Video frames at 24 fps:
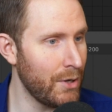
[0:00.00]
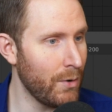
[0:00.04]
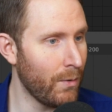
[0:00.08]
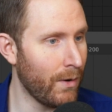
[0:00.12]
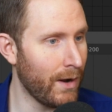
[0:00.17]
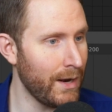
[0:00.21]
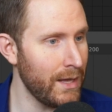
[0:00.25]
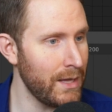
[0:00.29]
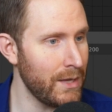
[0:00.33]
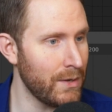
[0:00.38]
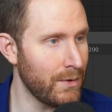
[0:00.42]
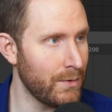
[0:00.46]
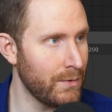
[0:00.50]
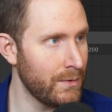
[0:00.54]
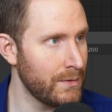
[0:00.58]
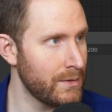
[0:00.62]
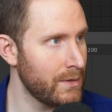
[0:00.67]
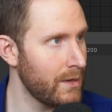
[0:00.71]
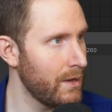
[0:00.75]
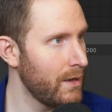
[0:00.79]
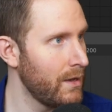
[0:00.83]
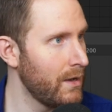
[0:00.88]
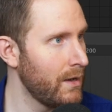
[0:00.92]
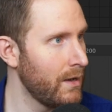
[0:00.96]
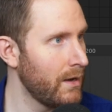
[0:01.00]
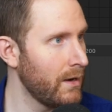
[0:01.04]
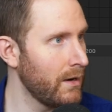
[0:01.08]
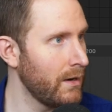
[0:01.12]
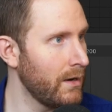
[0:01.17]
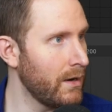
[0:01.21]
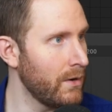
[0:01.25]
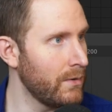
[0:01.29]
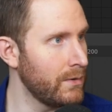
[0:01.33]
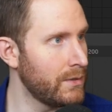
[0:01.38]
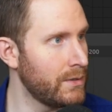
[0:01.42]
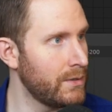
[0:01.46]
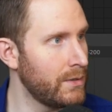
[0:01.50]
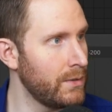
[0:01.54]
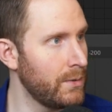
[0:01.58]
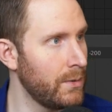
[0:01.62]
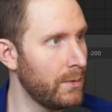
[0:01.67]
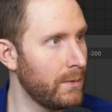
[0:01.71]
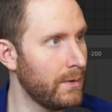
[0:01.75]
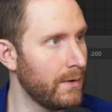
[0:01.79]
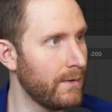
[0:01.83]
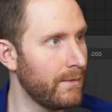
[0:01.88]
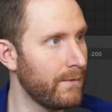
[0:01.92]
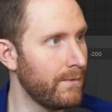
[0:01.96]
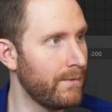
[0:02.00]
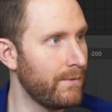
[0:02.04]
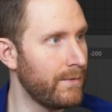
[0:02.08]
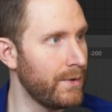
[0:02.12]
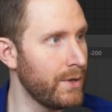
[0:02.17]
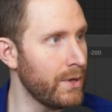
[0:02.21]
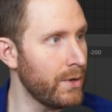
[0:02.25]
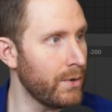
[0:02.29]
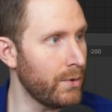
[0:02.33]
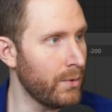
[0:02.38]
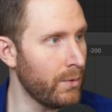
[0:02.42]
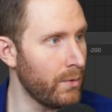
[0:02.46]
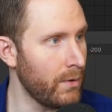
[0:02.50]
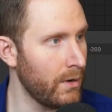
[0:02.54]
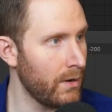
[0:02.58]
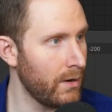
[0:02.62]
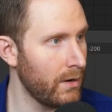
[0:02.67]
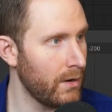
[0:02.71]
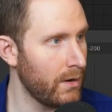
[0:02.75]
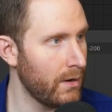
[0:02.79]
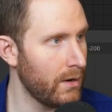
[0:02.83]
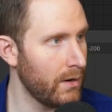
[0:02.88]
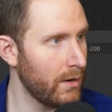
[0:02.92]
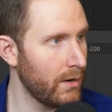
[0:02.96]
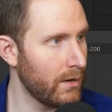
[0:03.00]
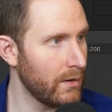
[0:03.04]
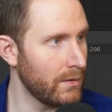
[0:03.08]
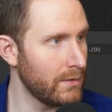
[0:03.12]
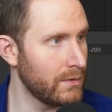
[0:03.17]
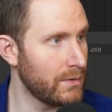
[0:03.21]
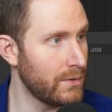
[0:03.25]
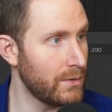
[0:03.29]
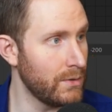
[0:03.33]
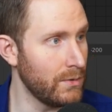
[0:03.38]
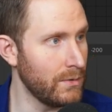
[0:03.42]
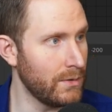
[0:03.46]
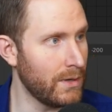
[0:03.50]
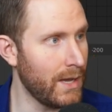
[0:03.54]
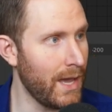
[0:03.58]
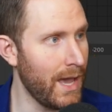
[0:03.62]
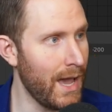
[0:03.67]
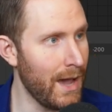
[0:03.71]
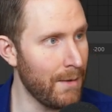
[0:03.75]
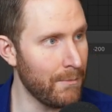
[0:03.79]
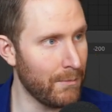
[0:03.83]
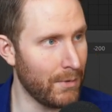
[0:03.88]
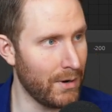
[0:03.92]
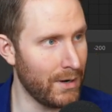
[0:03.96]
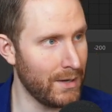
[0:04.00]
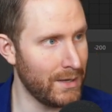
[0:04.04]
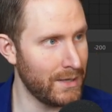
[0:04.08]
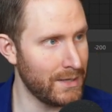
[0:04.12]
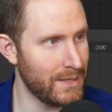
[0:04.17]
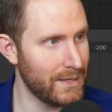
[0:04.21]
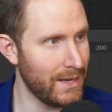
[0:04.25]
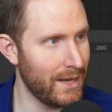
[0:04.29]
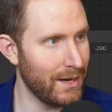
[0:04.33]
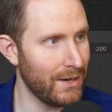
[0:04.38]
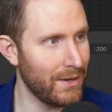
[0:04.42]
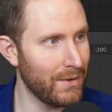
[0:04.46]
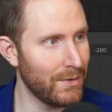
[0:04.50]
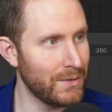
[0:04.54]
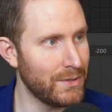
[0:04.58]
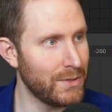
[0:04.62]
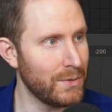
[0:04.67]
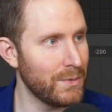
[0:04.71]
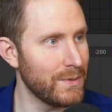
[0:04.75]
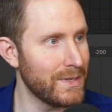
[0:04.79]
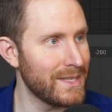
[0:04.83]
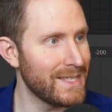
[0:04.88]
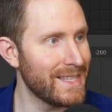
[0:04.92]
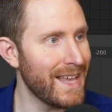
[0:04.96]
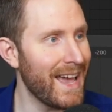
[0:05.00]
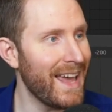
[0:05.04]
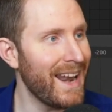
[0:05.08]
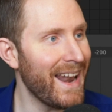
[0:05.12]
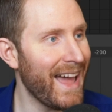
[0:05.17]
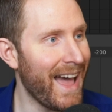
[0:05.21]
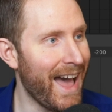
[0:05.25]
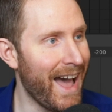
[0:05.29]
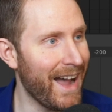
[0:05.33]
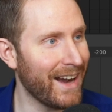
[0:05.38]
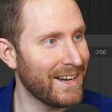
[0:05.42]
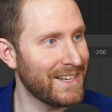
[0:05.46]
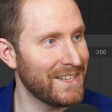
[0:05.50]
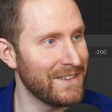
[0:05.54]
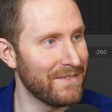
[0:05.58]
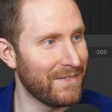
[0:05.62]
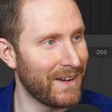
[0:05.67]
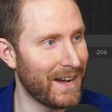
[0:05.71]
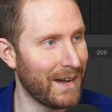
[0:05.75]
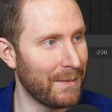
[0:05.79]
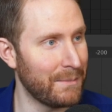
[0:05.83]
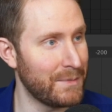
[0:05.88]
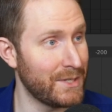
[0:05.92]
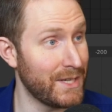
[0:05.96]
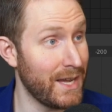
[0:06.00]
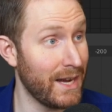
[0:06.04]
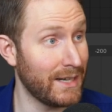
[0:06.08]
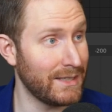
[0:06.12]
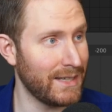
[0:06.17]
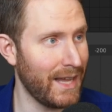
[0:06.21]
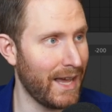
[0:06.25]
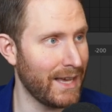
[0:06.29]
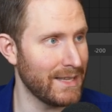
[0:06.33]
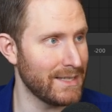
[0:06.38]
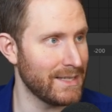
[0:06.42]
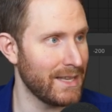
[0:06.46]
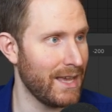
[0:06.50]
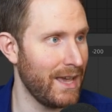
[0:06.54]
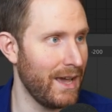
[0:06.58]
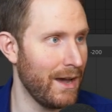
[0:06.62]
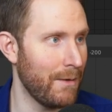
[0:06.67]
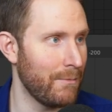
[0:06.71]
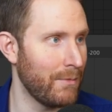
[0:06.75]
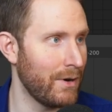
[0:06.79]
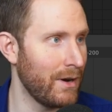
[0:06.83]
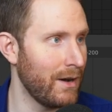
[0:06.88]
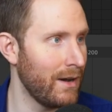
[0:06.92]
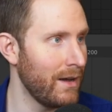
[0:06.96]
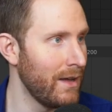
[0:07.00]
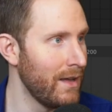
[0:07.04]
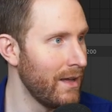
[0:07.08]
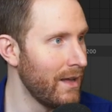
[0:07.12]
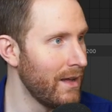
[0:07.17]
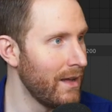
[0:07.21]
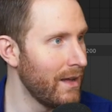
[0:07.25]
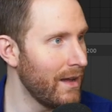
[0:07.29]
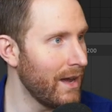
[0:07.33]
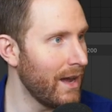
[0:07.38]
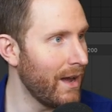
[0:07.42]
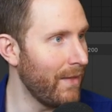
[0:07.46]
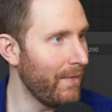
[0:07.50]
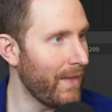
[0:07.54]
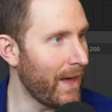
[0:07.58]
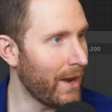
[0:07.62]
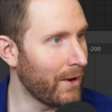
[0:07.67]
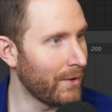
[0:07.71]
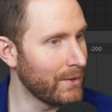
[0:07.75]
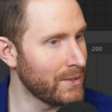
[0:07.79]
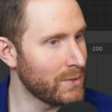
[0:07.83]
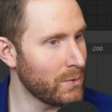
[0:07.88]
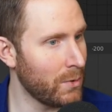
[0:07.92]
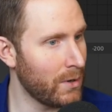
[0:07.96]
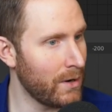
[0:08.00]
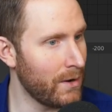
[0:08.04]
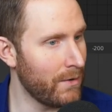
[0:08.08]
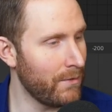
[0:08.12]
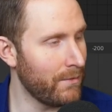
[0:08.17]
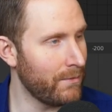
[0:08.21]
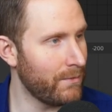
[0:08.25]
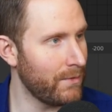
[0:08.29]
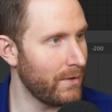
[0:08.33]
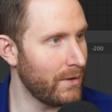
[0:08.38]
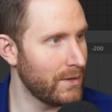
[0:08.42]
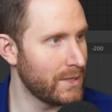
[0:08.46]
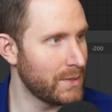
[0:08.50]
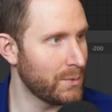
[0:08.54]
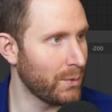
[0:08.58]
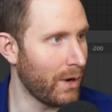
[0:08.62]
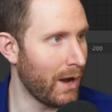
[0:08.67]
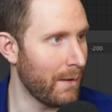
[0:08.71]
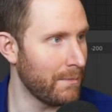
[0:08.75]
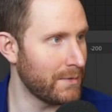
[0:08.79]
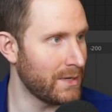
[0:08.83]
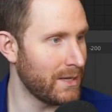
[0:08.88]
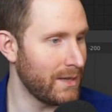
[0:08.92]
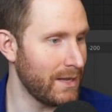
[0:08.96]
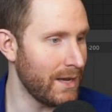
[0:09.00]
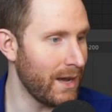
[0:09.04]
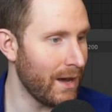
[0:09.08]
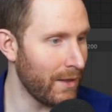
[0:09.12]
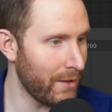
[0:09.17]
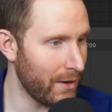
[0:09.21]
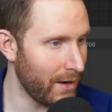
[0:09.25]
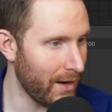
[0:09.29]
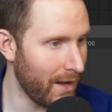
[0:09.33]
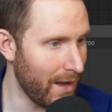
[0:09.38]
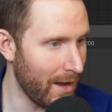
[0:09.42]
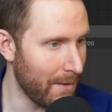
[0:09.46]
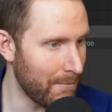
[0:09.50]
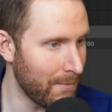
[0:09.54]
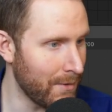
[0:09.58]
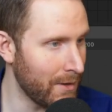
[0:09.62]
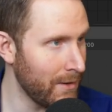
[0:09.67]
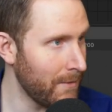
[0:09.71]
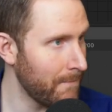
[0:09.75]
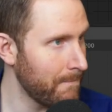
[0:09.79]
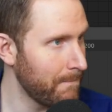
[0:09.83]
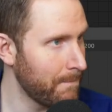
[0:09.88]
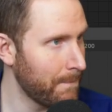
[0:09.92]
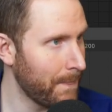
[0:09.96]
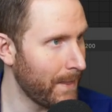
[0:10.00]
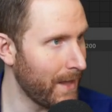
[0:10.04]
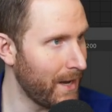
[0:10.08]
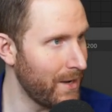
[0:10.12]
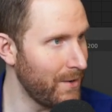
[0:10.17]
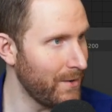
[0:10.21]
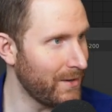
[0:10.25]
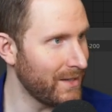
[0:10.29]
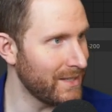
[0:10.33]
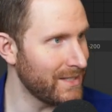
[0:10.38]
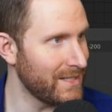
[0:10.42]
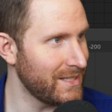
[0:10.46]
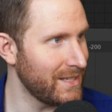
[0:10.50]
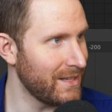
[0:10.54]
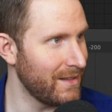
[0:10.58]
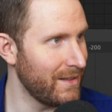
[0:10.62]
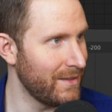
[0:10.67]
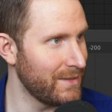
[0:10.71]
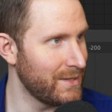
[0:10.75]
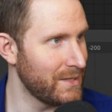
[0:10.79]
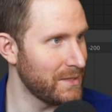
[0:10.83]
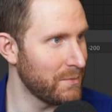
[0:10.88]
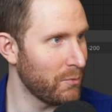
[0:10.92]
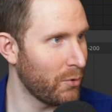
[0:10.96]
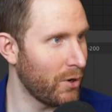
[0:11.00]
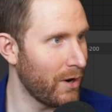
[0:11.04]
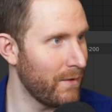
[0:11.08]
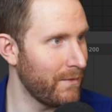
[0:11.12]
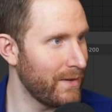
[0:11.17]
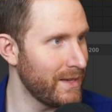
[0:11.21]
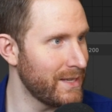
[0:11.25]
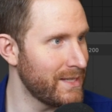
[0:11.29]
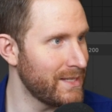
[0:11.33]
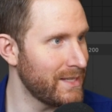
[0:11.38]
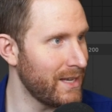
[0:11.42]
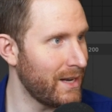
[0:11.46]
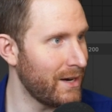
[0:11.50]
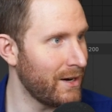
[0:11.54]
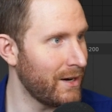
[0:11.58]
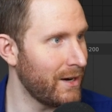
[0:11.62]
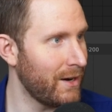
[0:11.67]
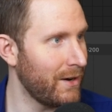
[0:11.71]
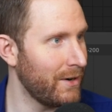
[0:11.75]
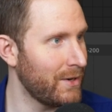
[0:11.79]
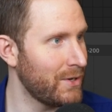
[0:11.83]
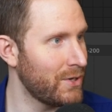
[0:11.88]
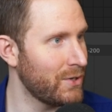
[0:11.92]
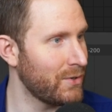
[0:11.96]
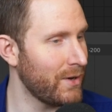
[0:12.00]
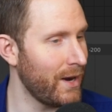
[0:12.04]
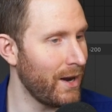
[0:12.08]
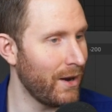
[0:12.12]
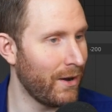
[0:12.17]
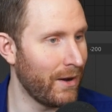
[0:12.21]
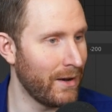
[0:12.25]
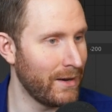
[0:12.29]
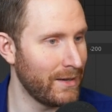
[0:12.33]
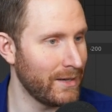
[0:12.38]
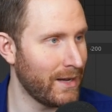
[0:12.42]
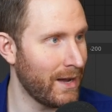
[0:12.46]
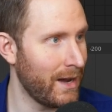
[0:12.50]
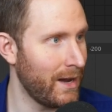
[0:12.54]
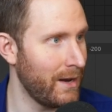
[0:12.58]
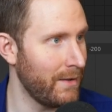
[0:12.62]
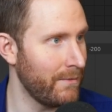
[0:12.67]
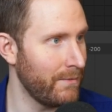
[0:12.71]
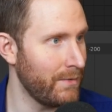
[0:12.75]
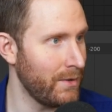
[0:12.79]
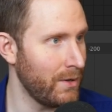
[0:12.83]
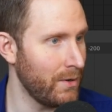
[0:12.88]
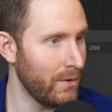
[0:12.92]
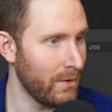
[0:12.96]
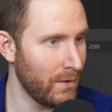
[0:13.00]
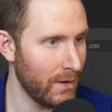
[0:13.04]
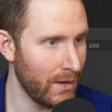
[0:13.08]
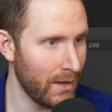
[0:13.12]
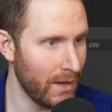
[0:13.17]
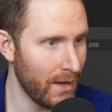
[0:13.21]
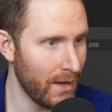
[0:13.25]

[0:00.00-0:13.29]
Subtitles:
you want to use, go to view, go to cameras, and go to set active object as camera. And that'll sort of swap to the other camera. And you can see that this is more of a center straight on kind of view.